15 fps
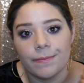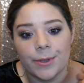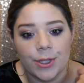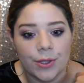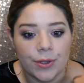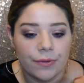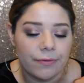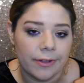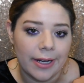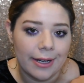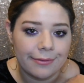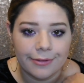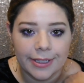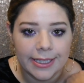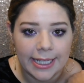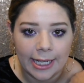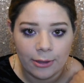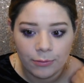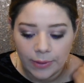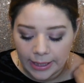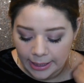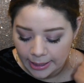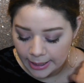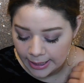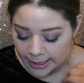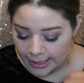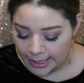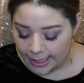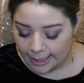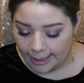just for everyday
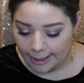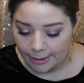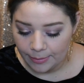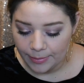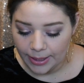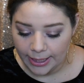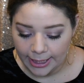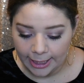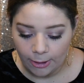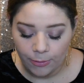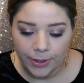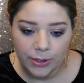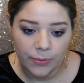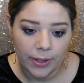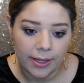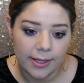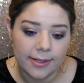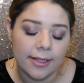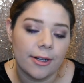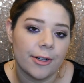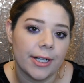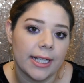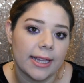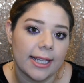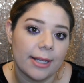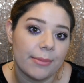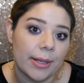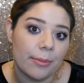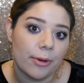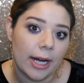wear, and I always wear this underneath
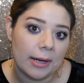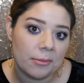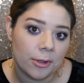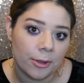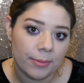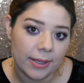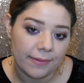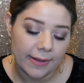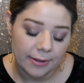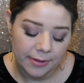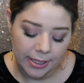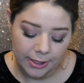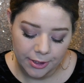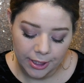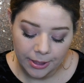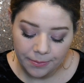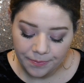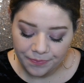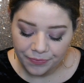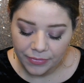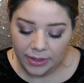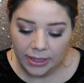like my primer or my foundation.